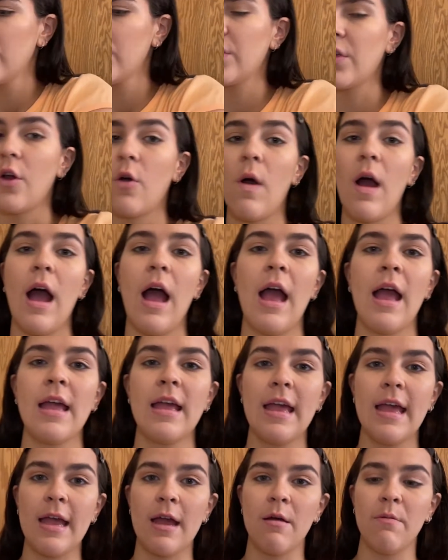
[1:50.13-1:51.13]
So
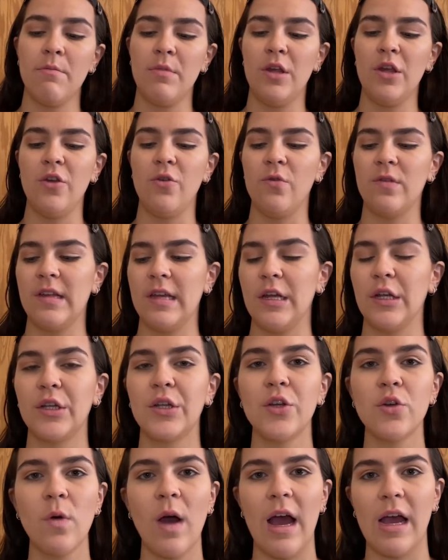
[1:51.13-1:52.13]
I am using
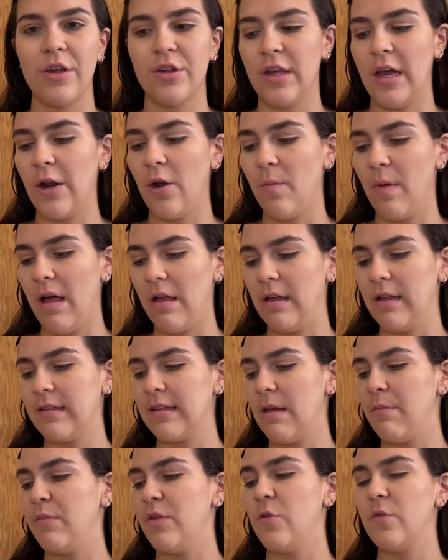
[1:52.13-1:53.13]
two eyeshadow
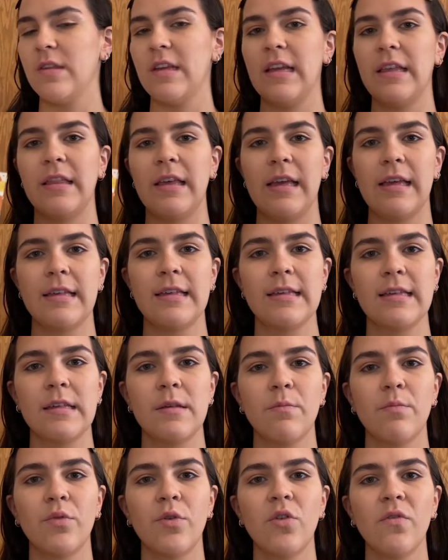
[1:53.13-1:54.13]
palettes. I'm using
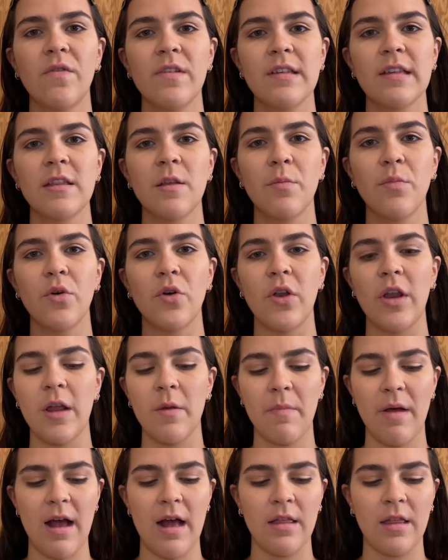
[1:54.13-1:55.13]
this Proof is in the
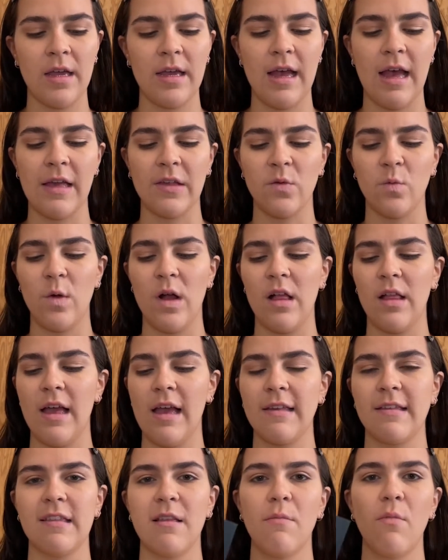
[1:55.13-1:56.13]
Pudding palette as well
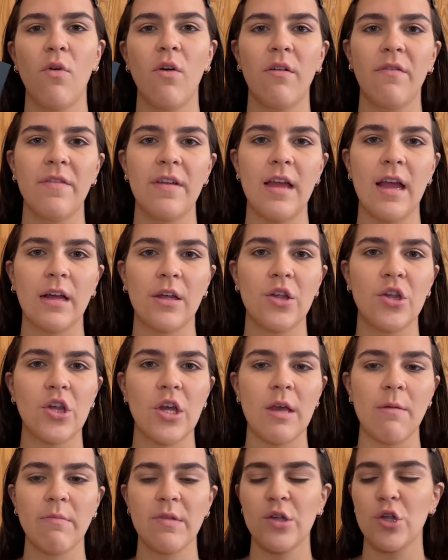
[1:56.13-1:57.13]
as the Morphe x
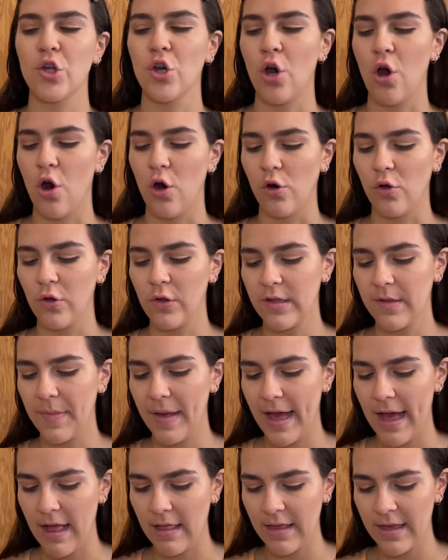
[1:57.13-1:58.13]
James Charles
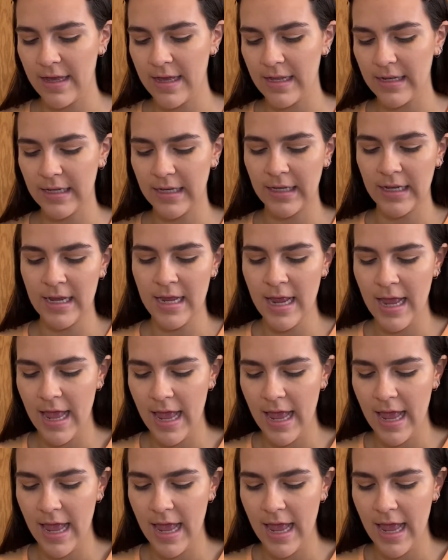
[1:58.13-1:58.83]
palette.